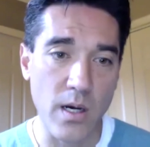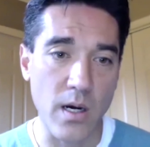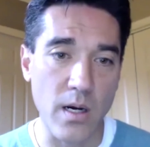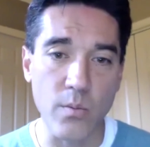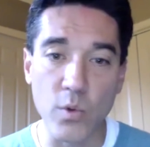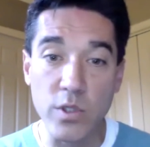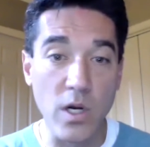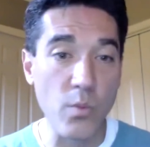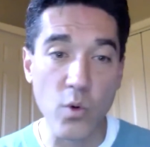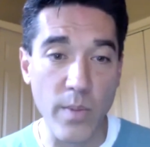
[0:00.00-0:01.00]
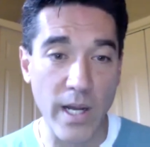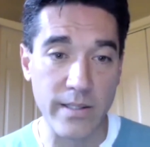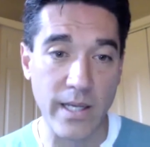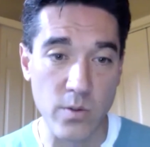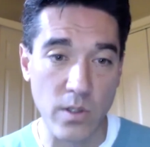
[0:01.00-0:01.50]
And we'll talk more
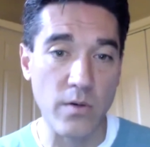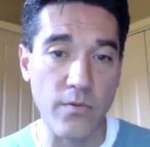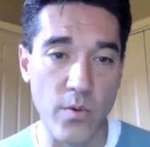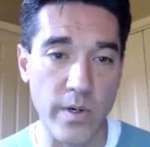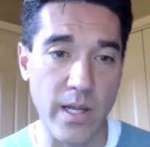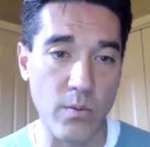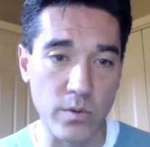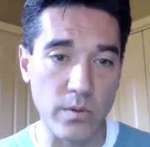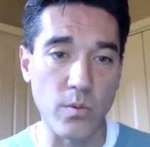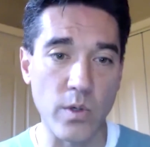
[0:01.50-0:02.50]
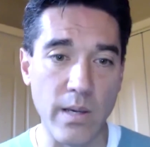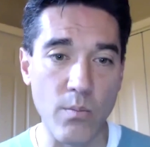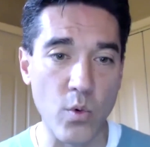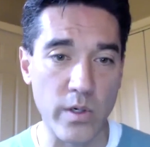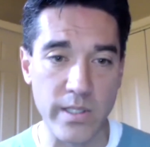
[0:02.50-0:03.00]
about that. So I look forward to that. We'll
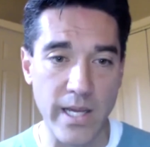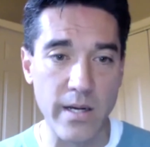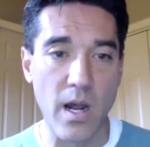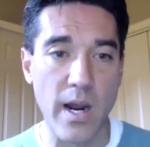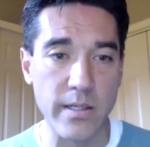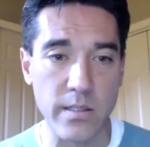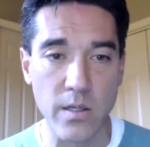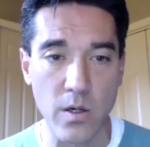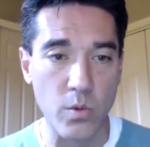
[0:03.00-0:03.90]
get more to that nine to know.